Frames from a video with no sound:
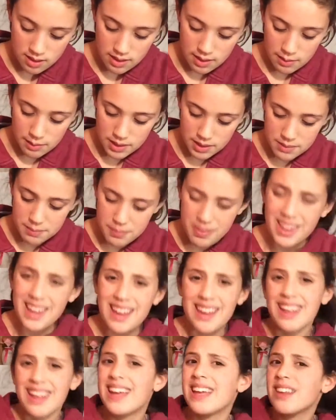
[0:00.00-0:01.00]
they were,
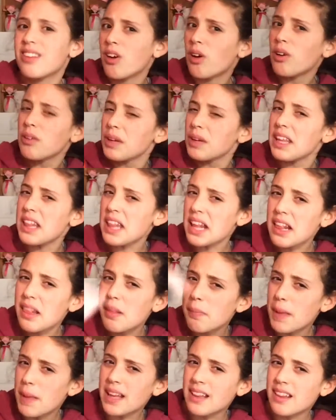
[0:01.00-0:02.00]
it's always
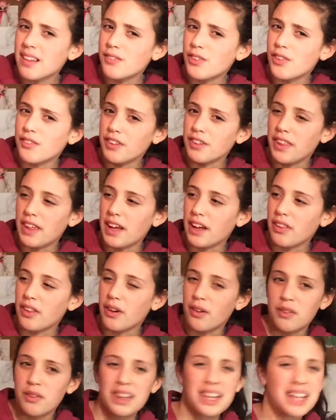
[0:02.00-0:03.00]
expensive over there
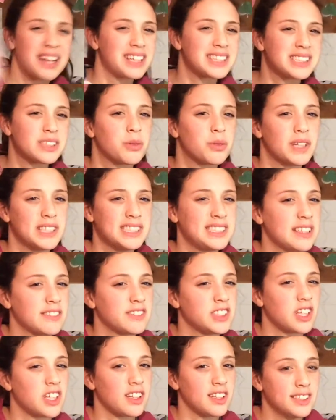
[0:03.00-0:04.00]
though, like
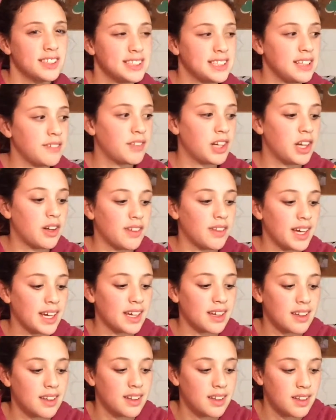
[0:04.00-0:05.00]
$27 even though
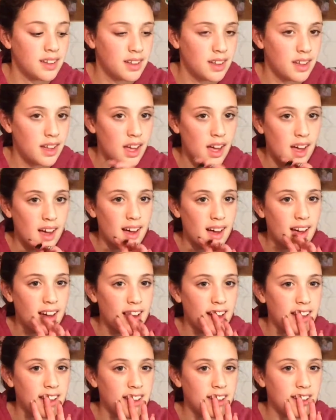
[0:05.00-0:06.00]
like
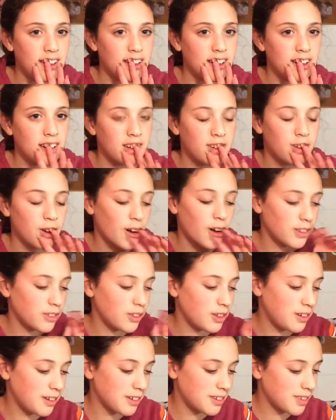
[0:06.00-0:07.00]
I got
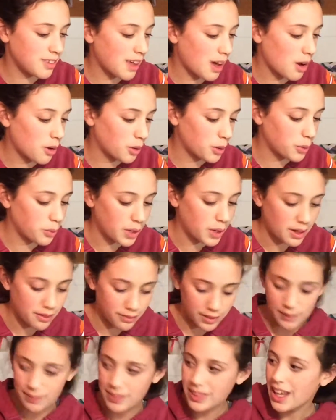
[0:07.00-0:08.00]
the discount or
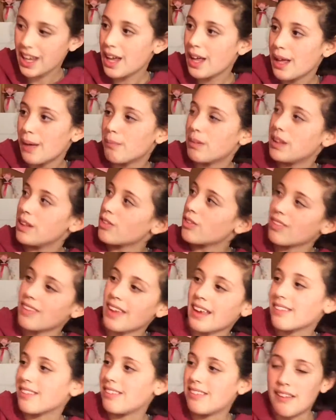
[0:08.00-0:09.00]
whatever. But this is
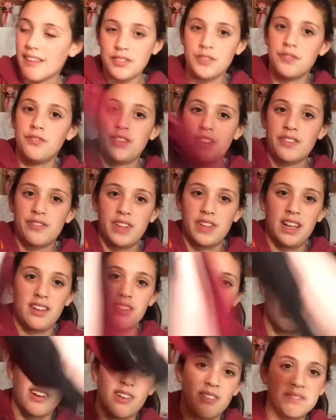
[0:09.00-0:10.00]
like 750
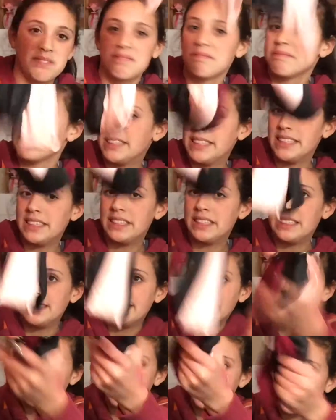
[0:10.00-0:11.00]
so
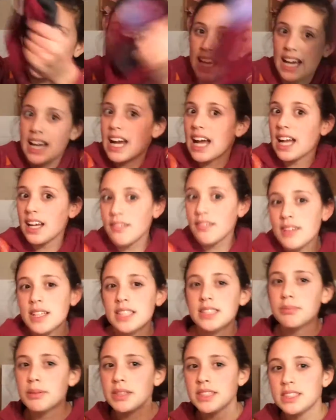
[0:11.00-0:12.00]
yeah, kind of
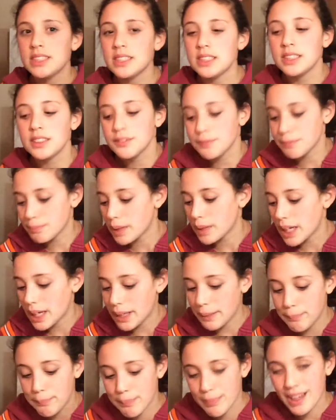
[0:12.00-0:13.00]
expensive,
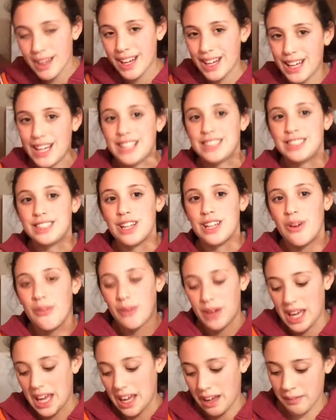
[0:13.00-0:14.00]
but it's
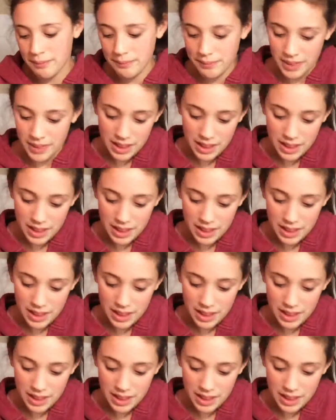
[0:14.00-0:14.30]
okay.